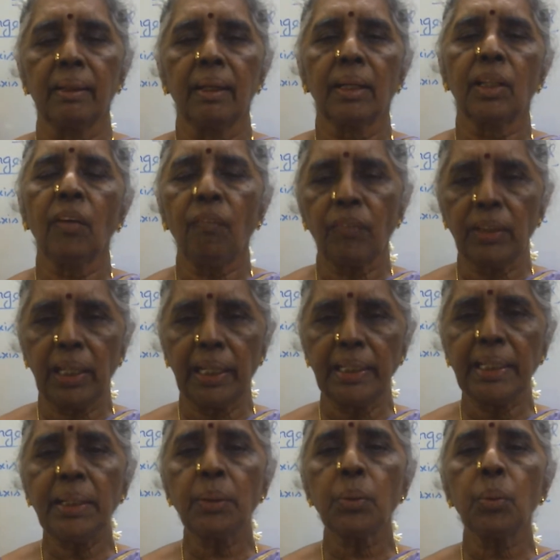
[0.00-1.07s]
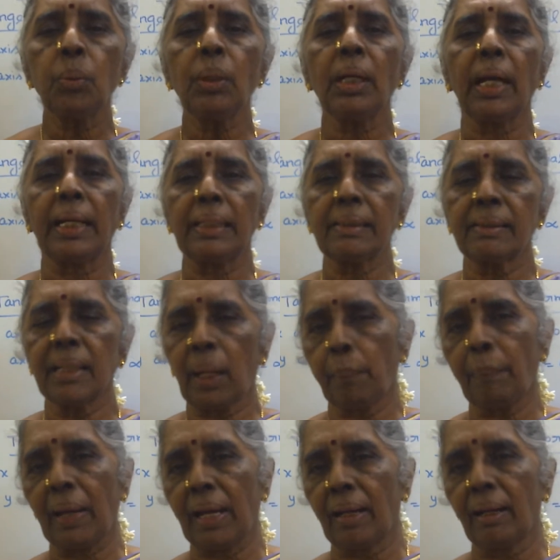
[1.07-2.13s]
If any two lines are
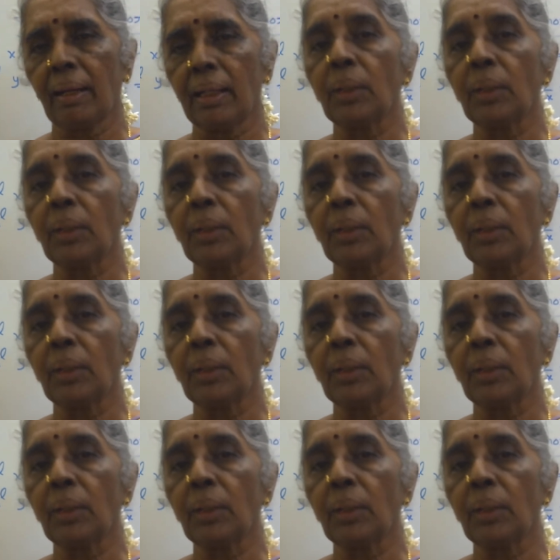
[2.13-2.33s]
parallel,